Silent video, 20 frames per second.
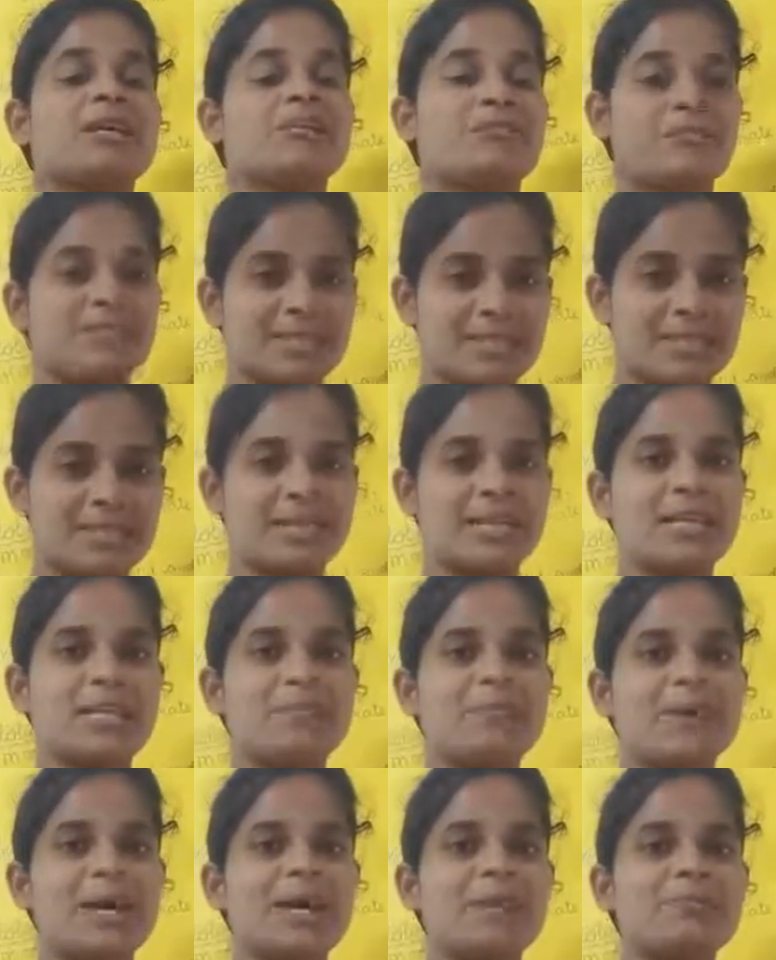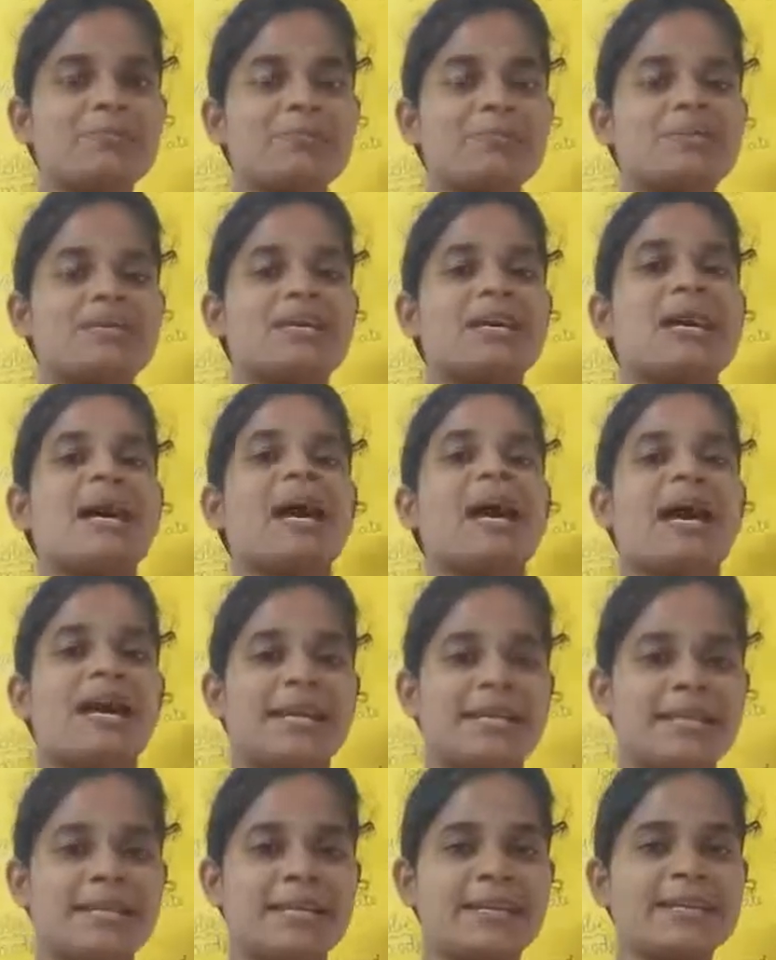physical maps,
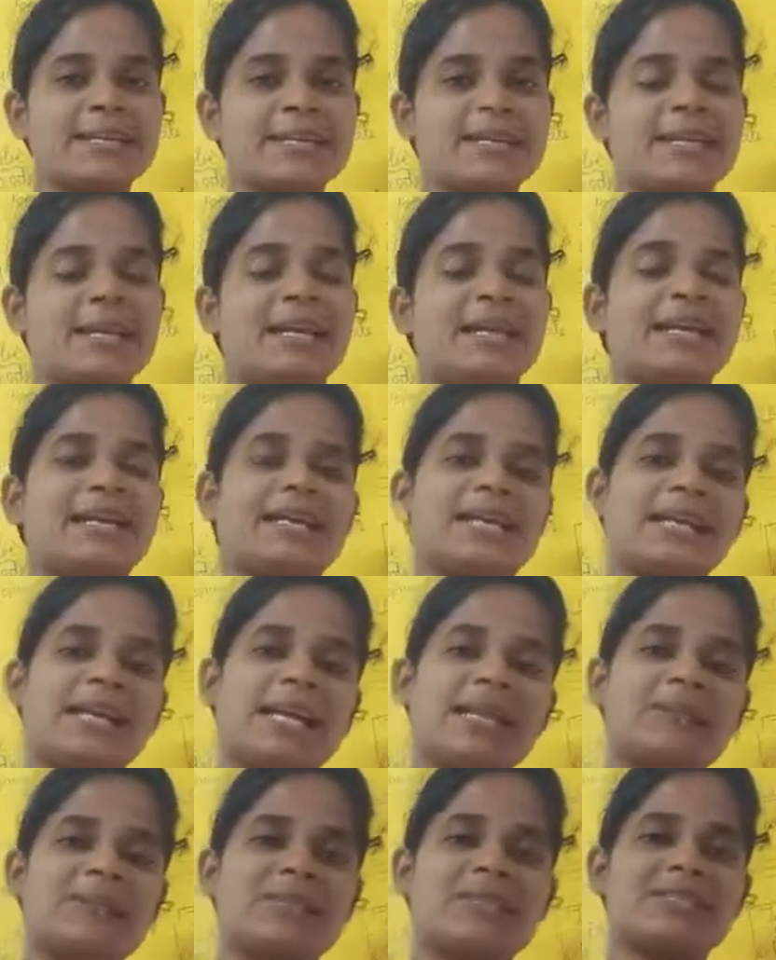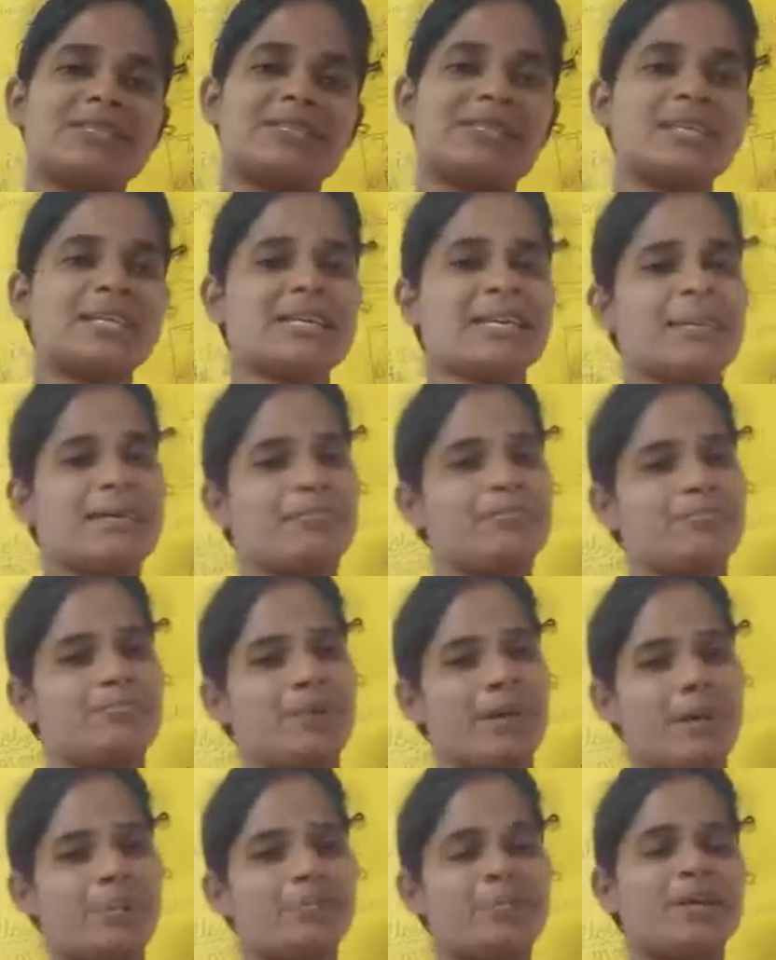and then climatic
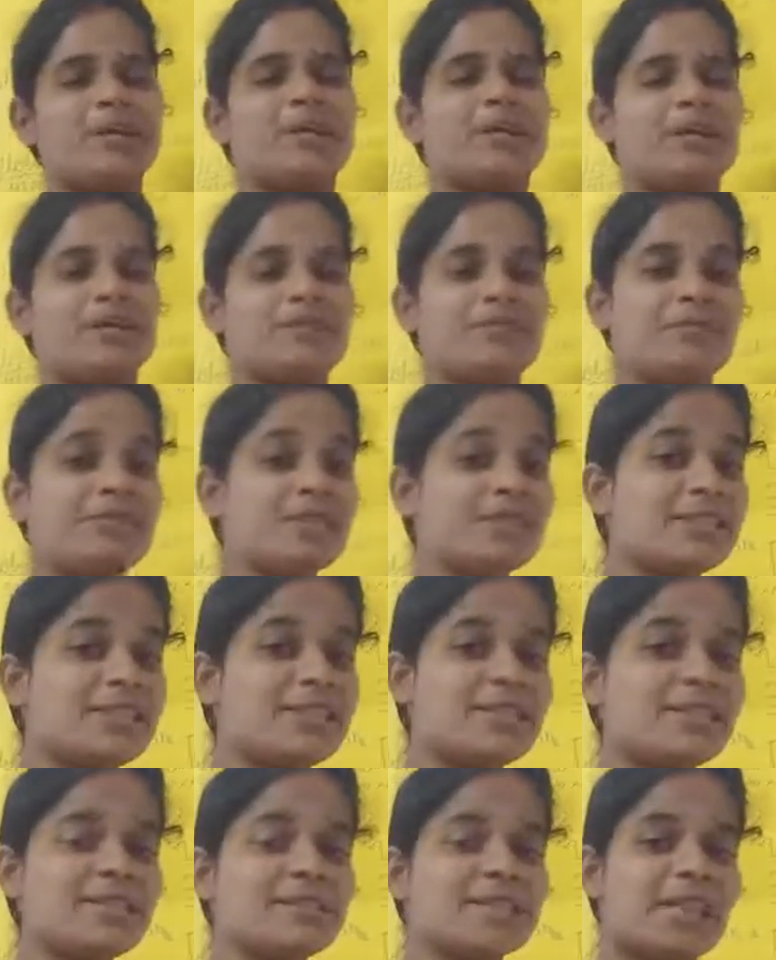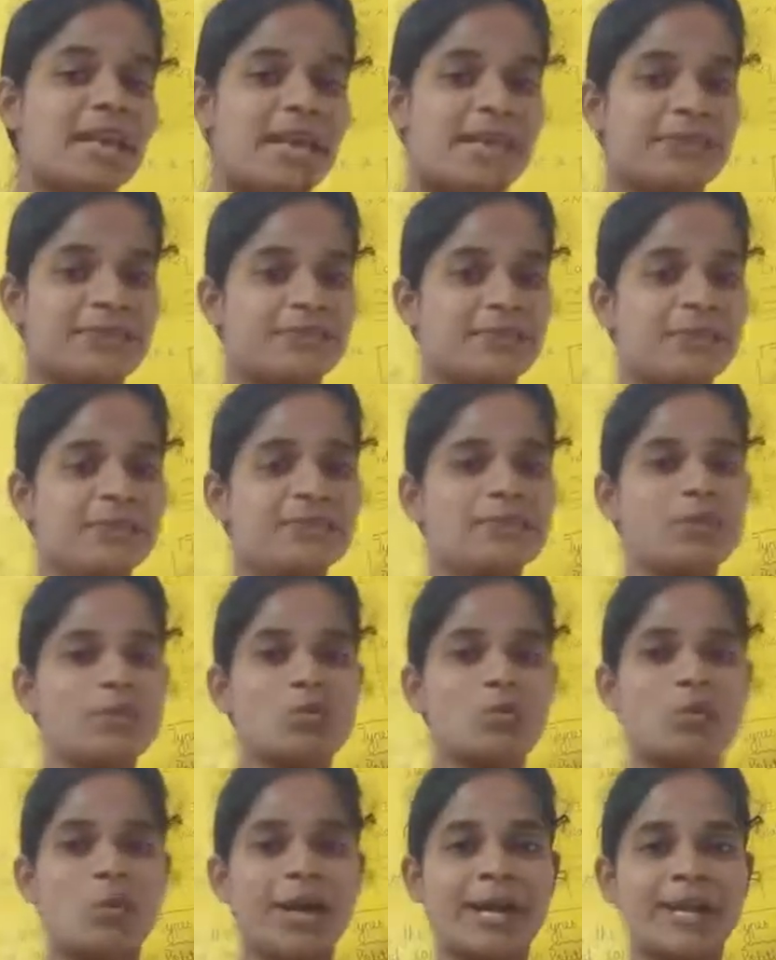map. With this, we will
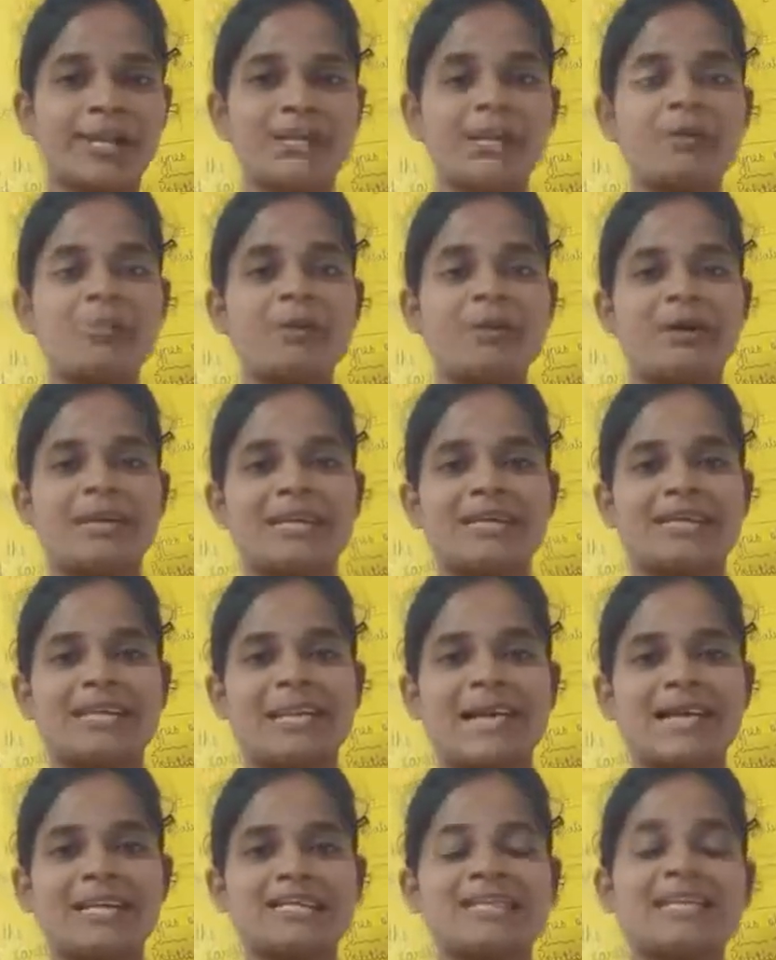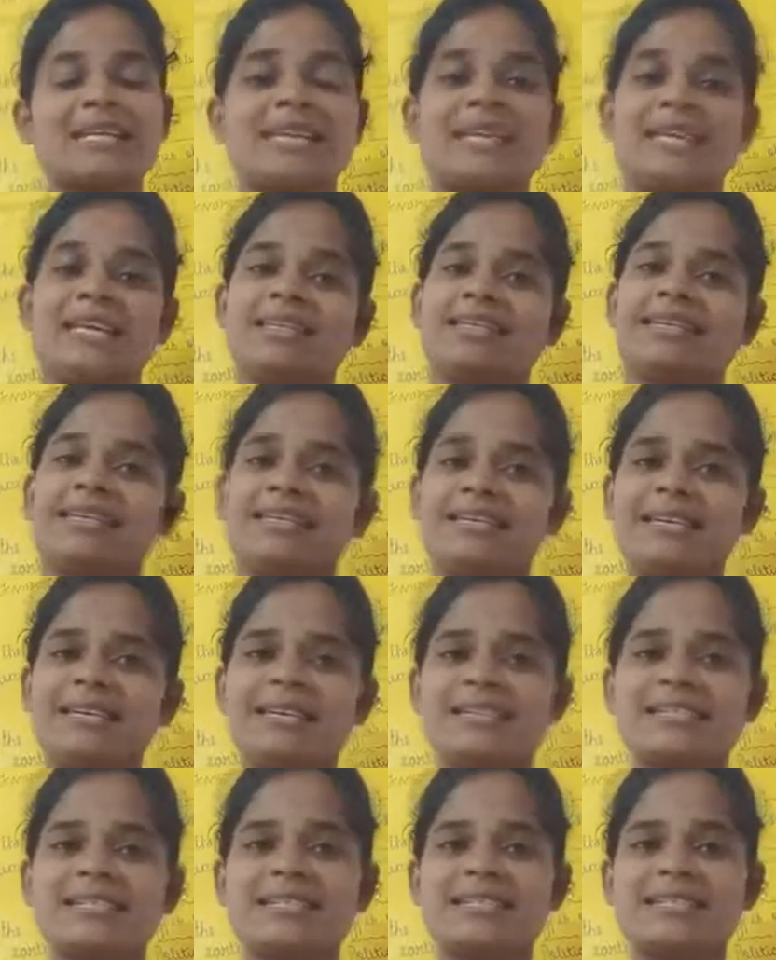wind up our class. In the
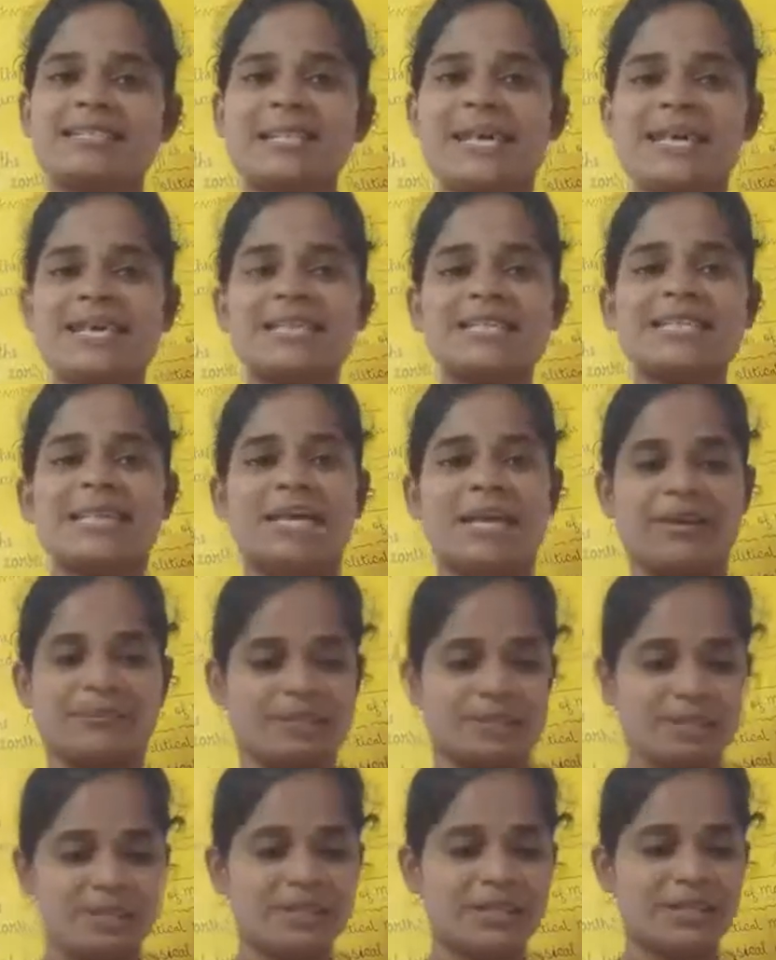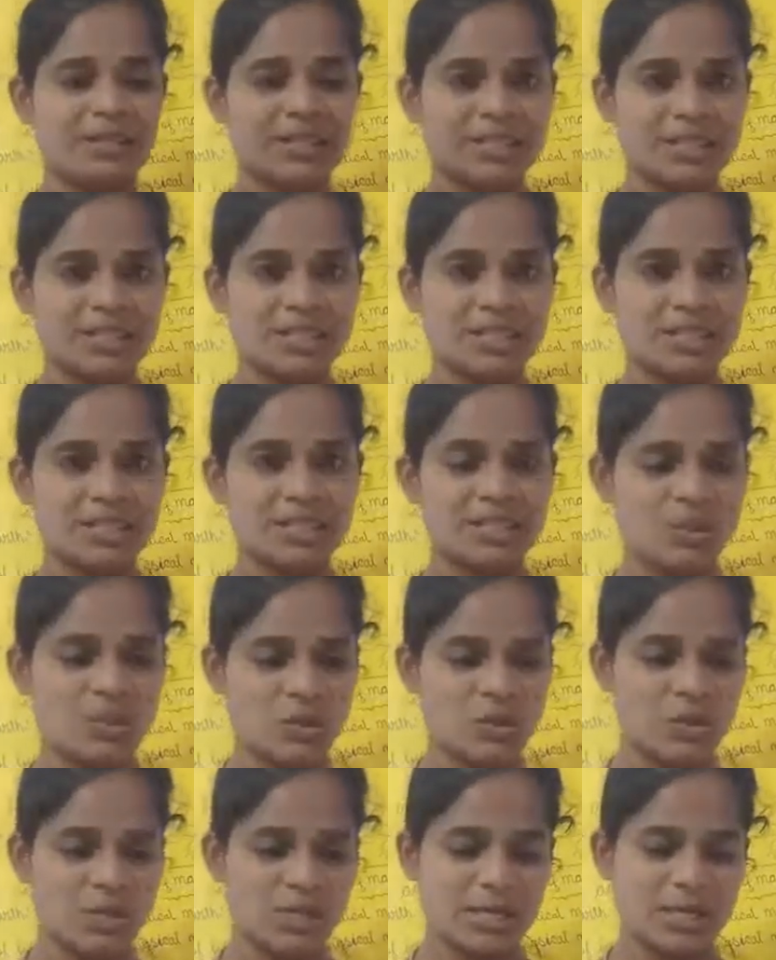next class, we will
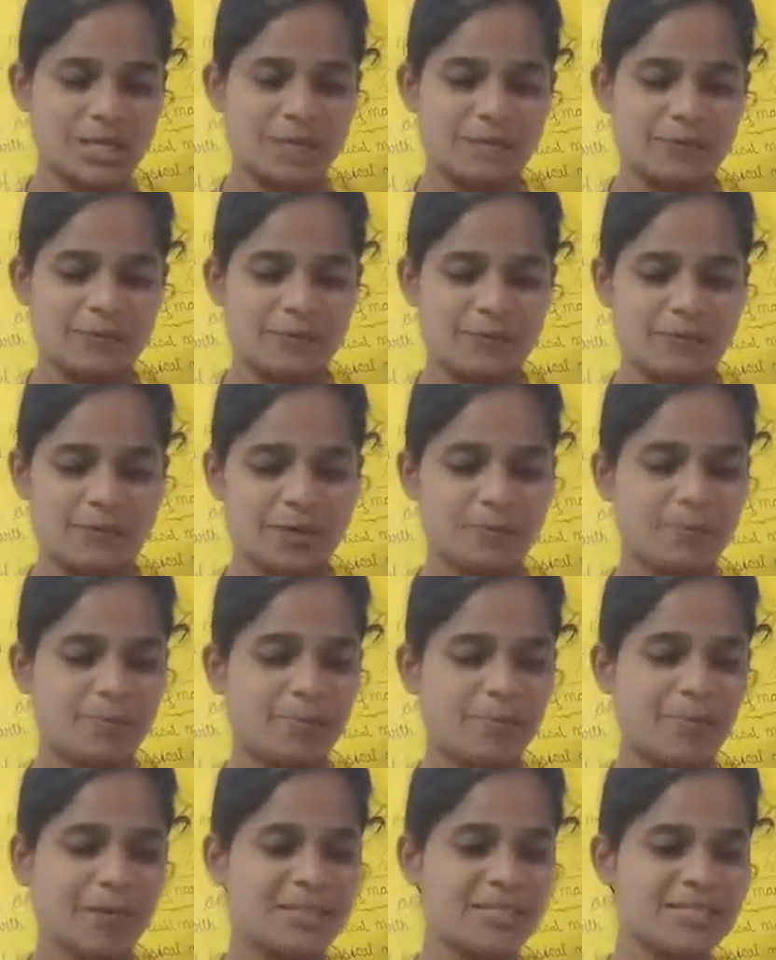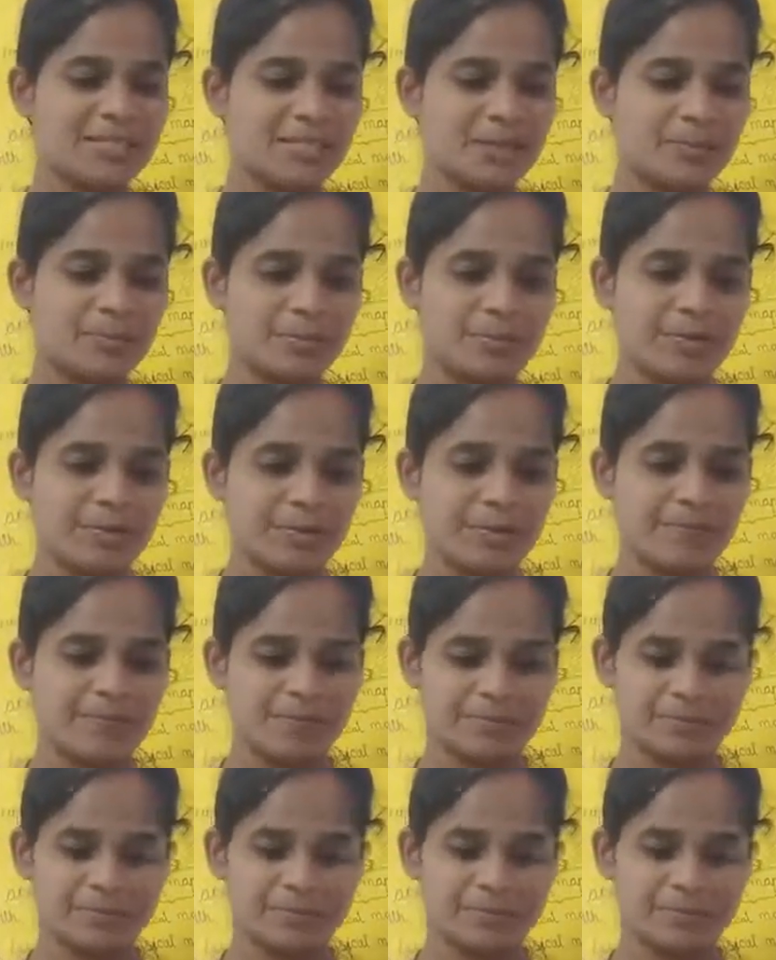continue from page number